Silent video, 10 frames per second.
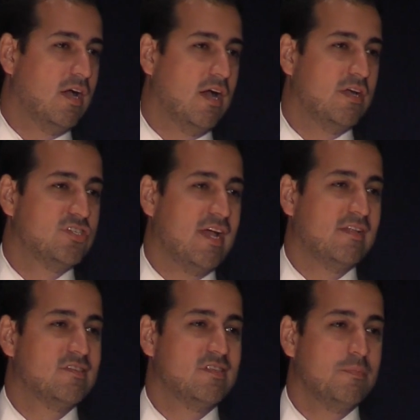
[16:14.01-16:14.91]
uh, a
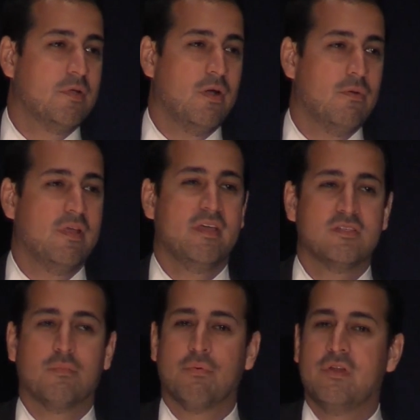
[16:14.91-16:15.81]
child's zip code
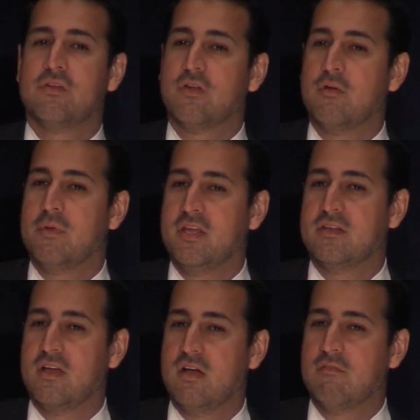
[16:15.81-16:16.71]
is a
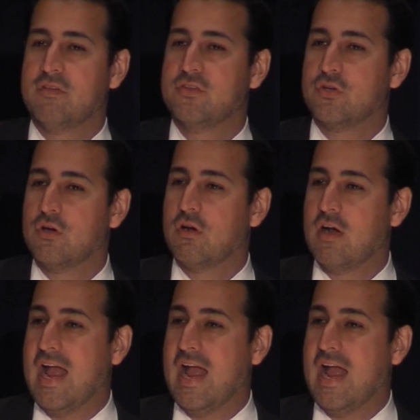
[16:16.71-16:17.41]
predeterminant of his or her